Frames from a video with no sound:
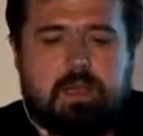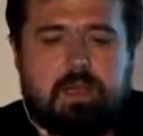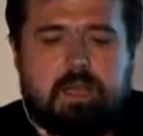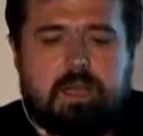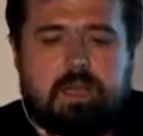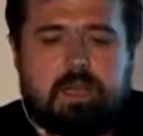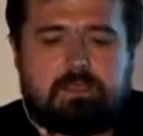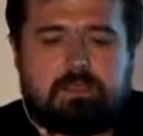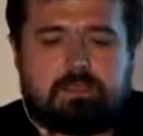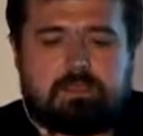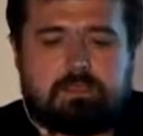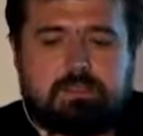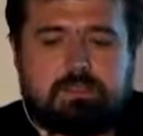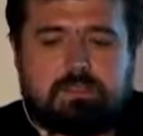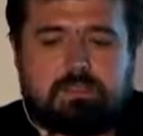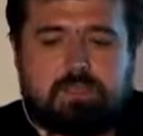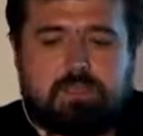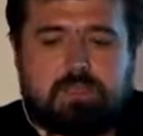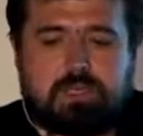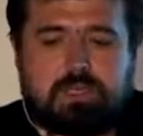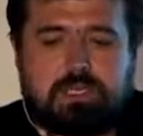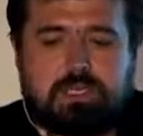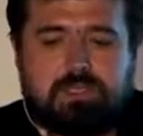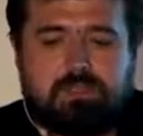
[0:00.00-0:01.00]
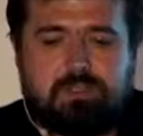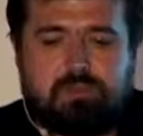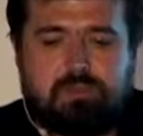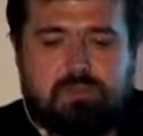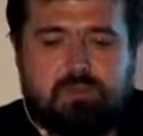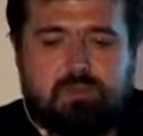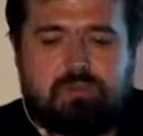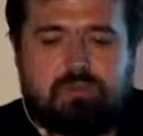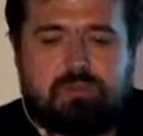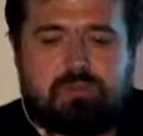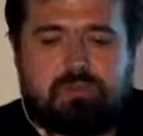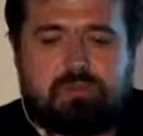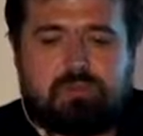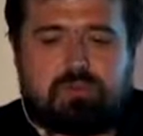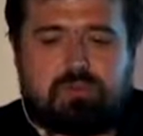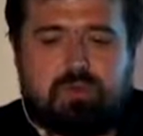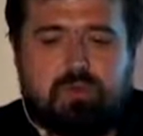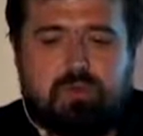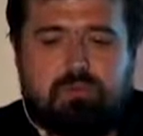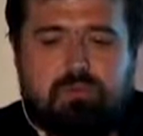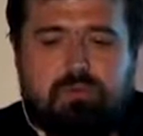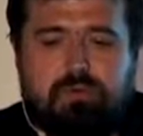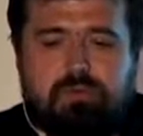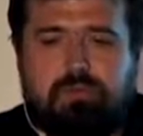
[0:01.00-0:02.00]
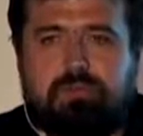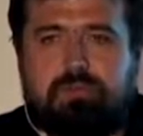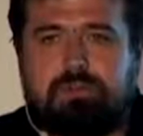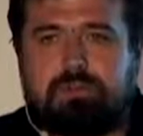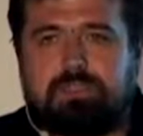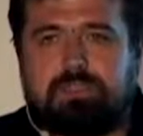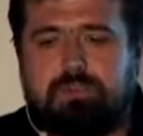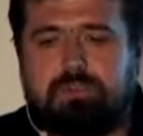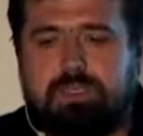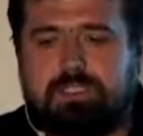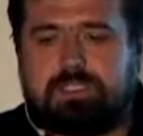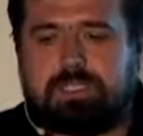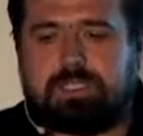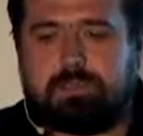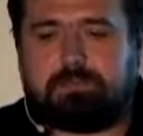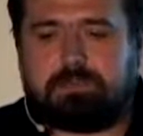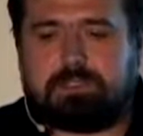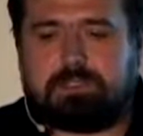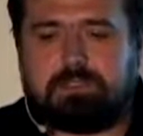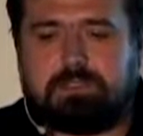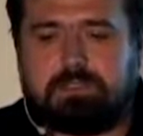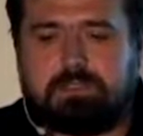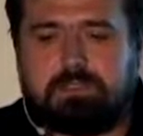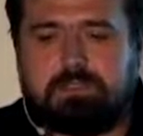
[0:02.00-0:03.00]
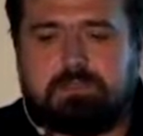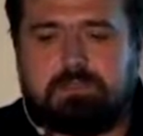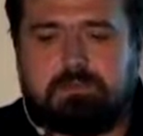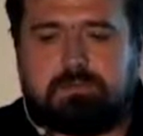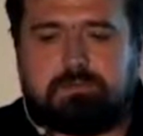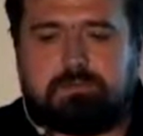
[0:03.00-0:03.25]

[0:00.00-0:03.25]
And certainly do not throw pointers to exceptions.